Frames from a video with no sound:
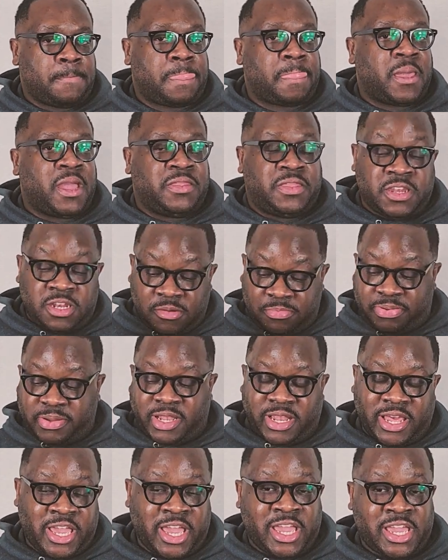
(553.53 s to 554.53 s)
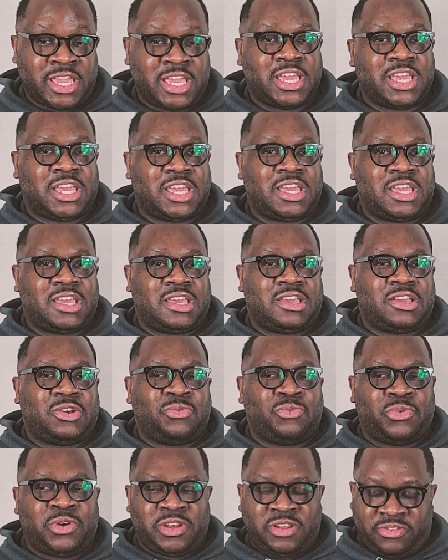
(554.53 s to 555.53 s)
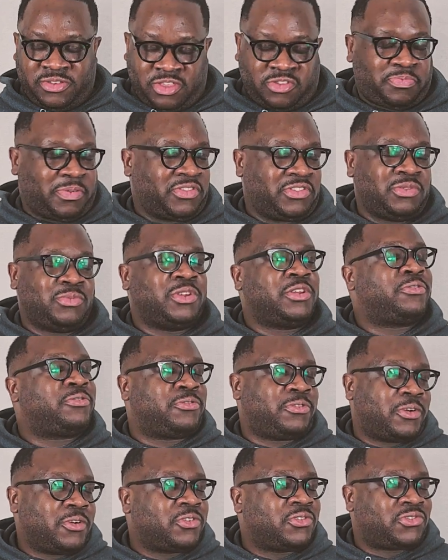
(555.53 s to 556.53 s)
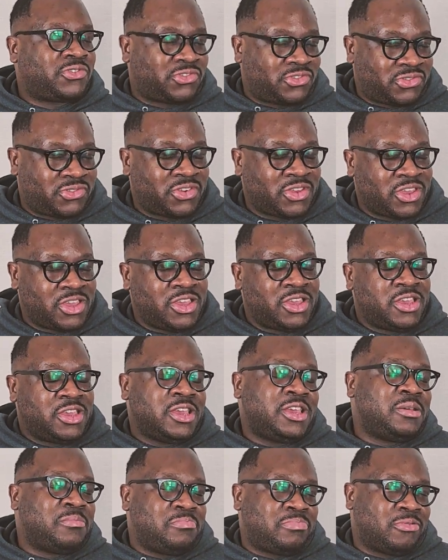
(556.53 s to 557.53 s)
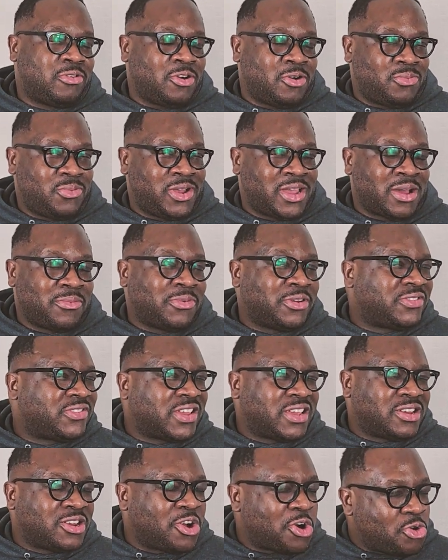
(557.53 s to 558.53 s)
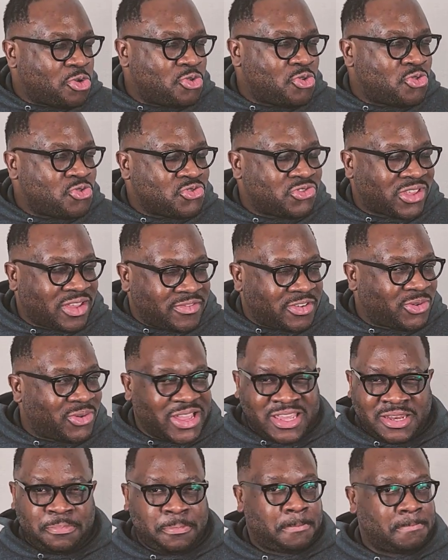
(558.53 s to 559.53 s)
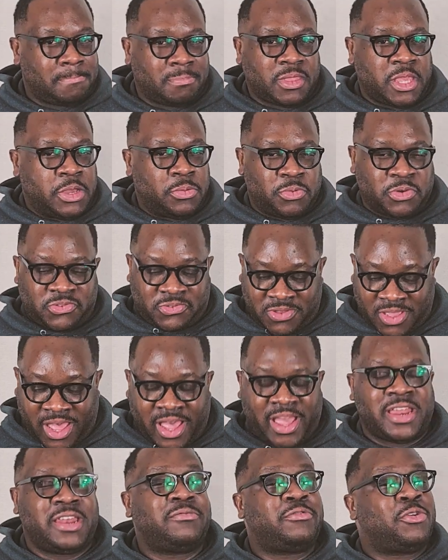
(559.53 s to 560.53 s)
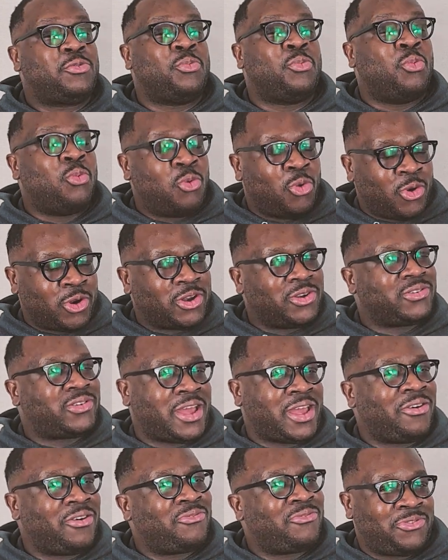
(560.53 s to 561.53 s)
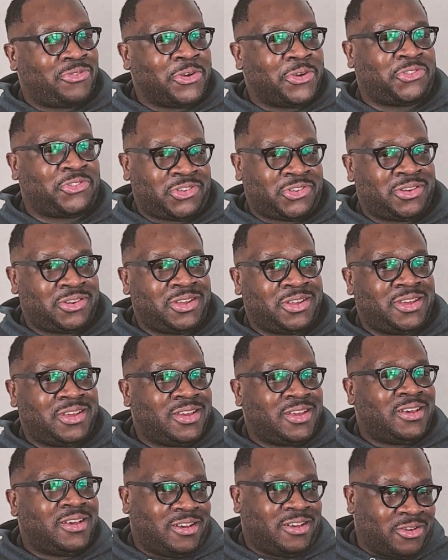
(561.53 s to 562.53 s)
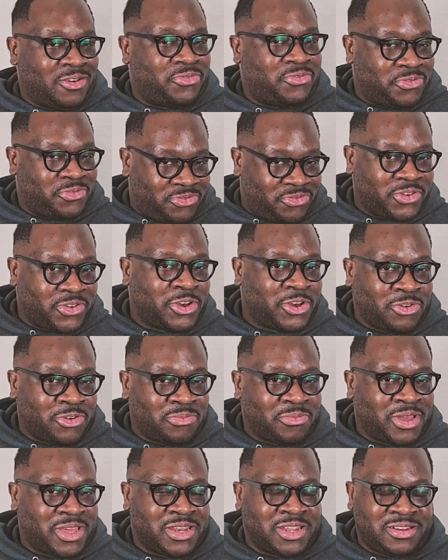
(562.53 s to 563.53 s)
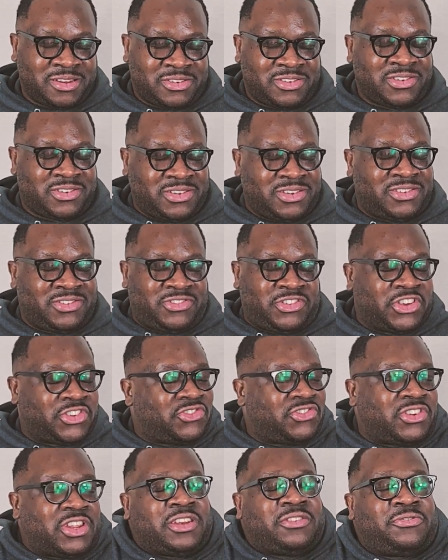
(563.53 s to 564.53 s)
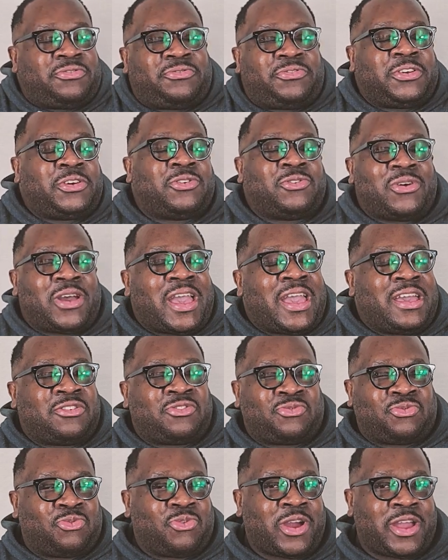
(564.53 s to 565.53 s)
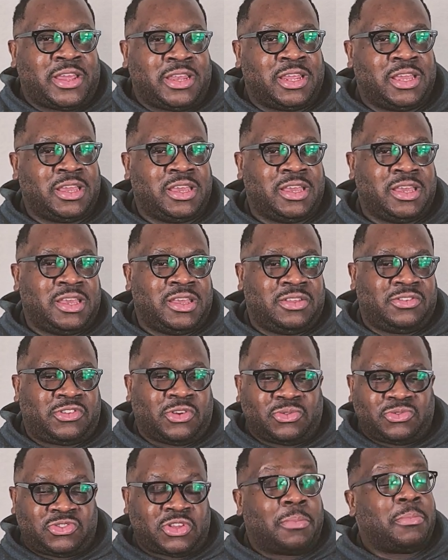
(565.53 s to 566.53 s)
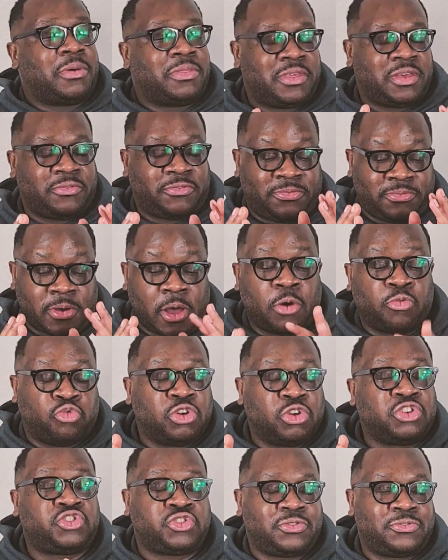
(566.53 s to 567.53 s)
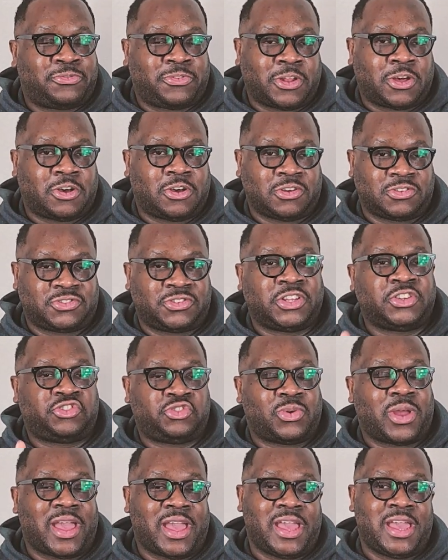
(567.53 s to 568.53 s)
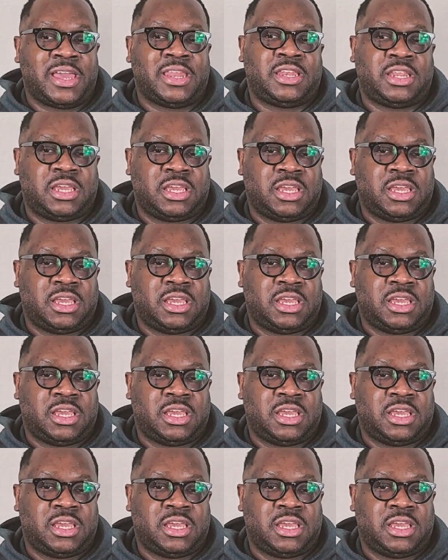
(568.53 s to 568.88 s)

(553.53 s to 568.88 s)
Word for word: and then the play, when it, especially when it first hit Broadway, I want to say in oh seven oh eight, it was kind of a watered down version of the film, and it just didn't feel as right. So some of the original flaws that you had